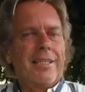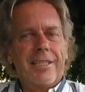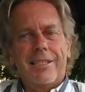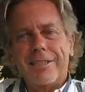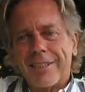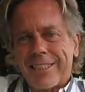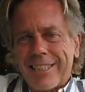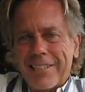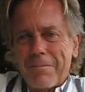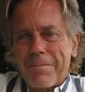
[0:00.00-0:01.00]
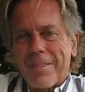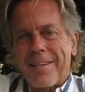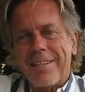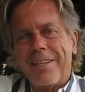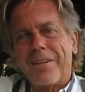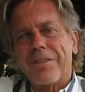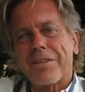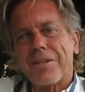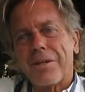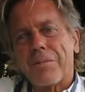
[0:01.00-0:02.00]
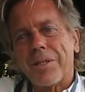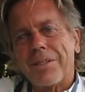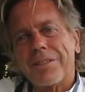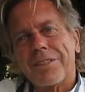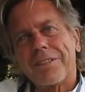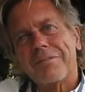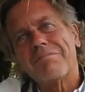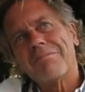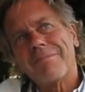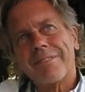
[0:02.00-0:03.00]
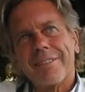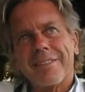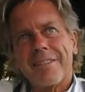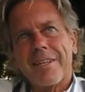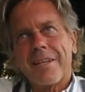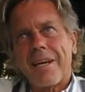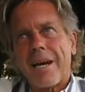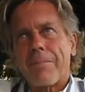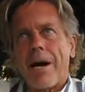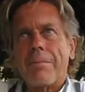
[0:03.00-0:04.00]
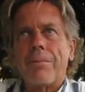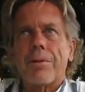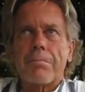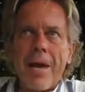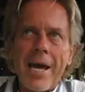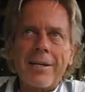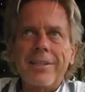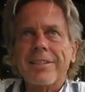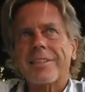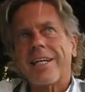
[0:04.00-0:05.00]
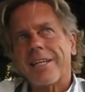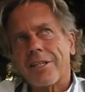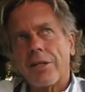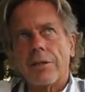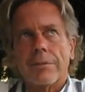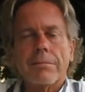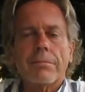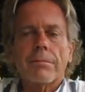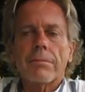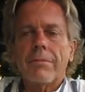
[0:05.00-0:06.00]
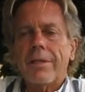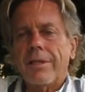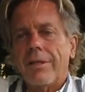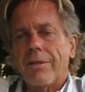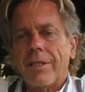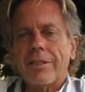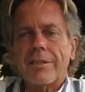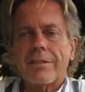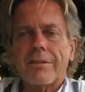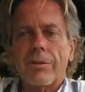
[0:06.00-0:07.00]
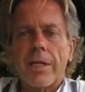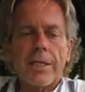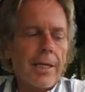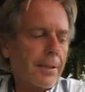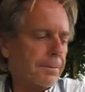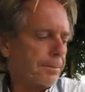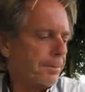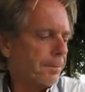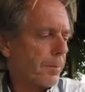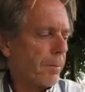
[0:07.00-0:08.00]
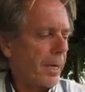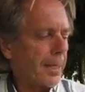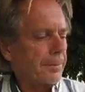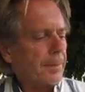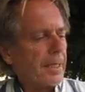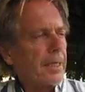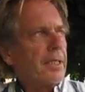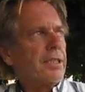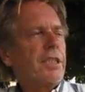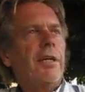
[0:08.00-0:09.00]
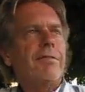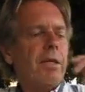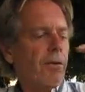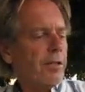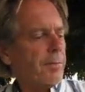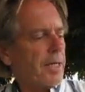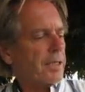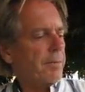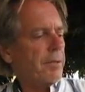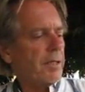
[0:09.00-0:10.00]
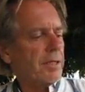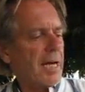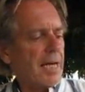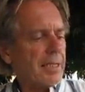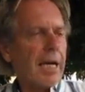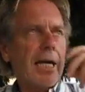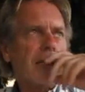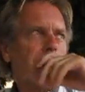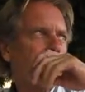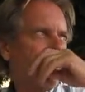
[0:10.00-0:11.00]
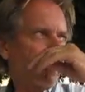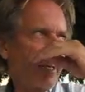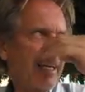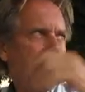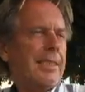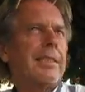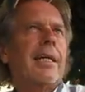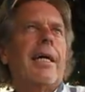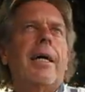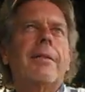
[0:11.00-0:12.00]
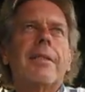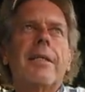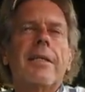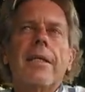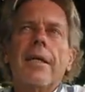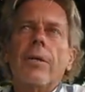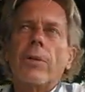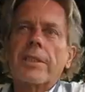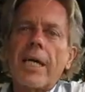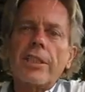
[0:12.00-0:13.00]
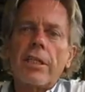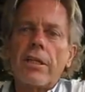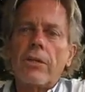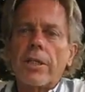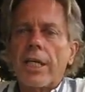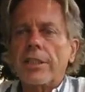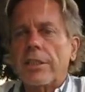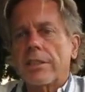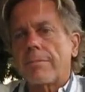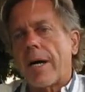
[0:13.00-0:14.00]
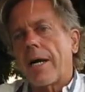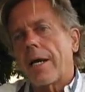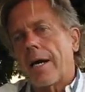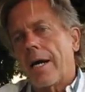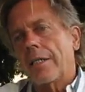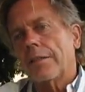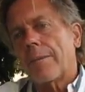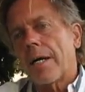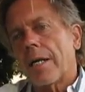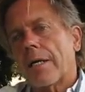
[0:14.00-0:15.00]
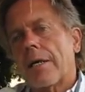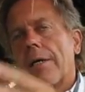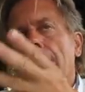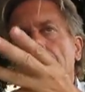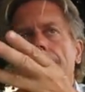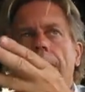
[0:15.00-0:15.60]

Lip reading: there's, you know, the third world's got a problem with manners and dirt. You know, they just don't get it done. But shifting responsibility, not tied to one location. What ties you to a location is buying a house, buying a car,